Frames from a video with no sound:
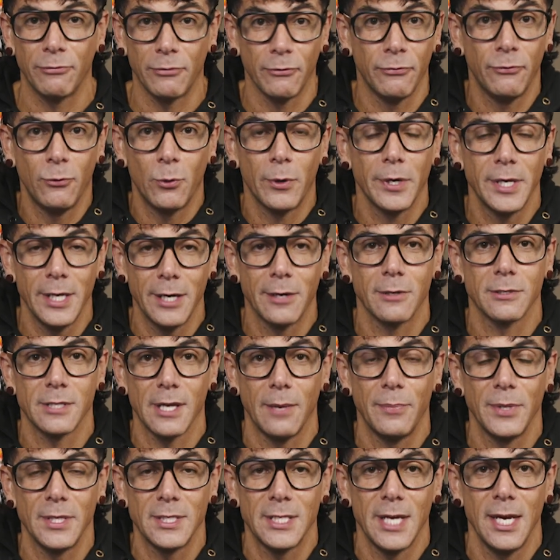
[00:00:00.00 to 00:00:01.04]
For 4 years,
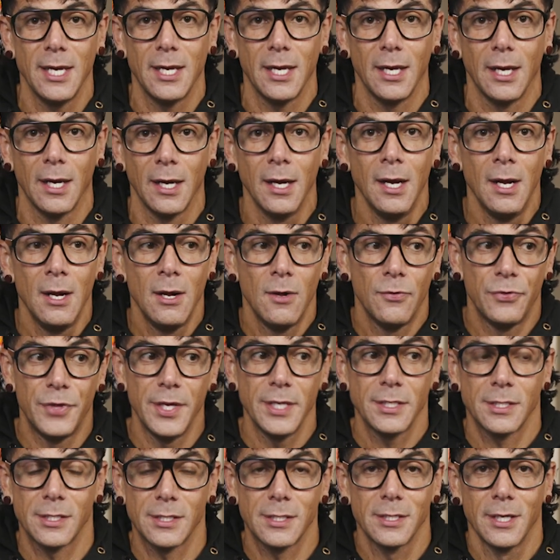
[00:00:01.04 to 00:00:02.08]
I've been taking
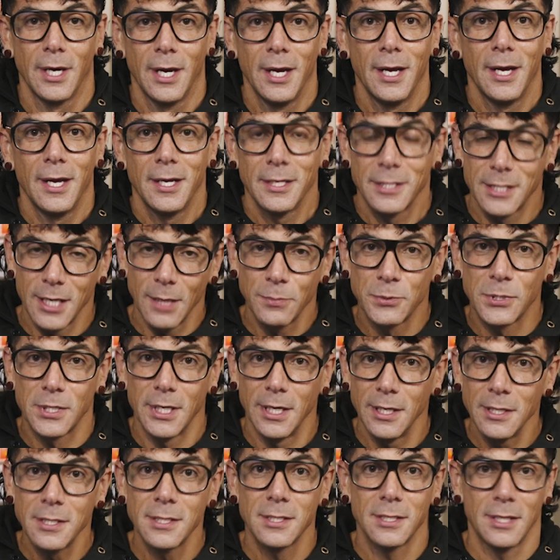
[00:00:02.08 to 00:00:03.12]
this
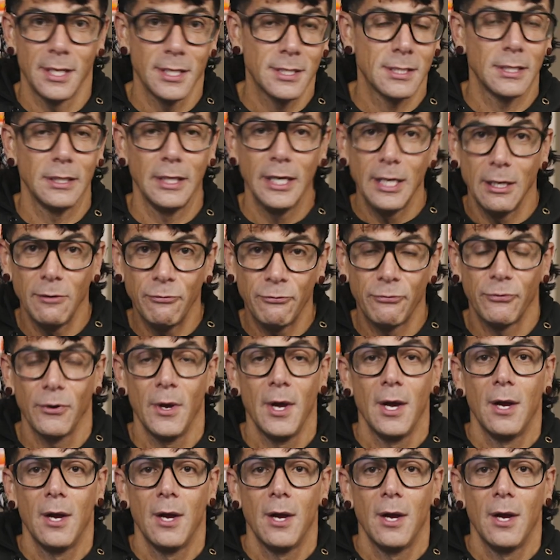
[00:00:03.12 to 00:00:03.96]
substance, this leaf,